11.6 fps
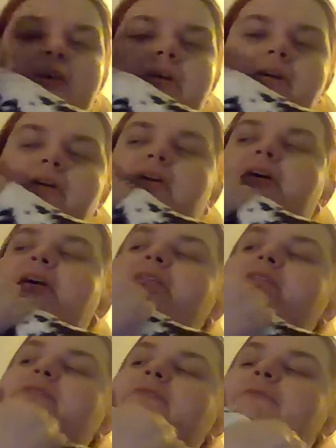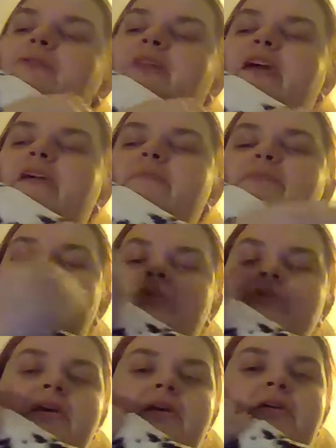Her uh, full name,
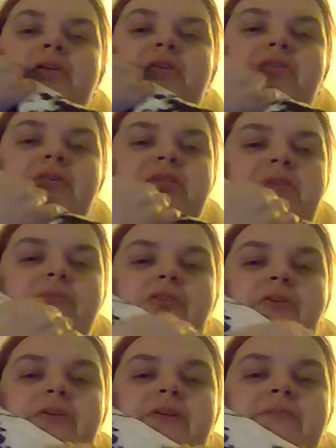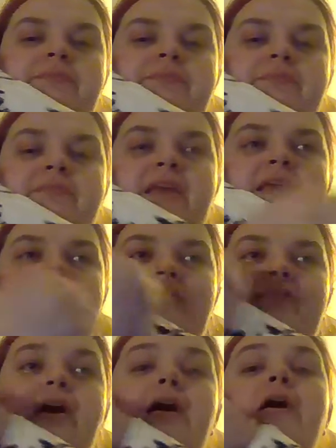Sodim Soren,
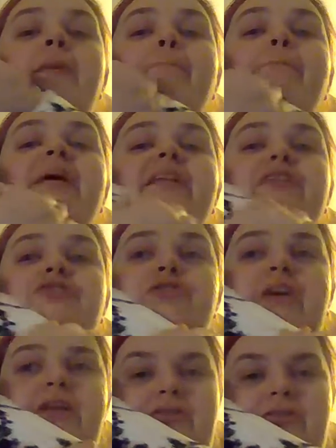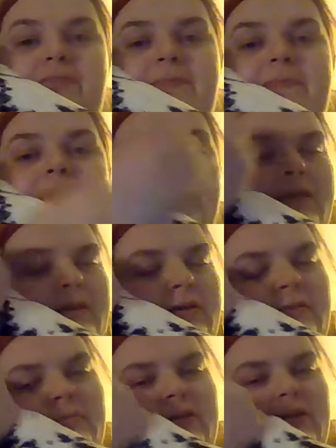is Bellatrix,
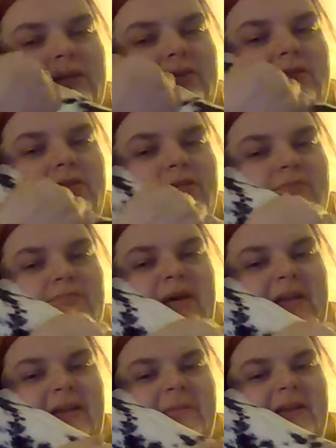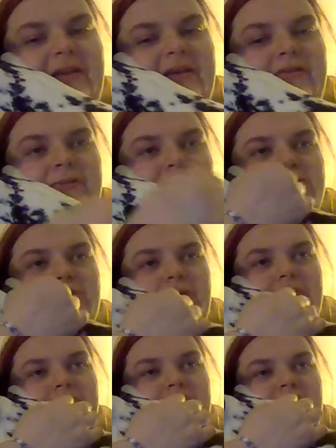but Bella Bella for short,
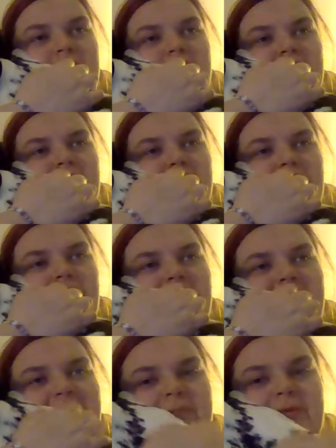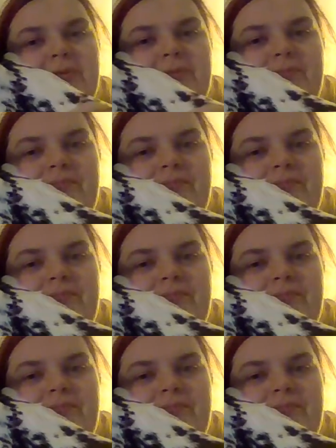or Bellaboo.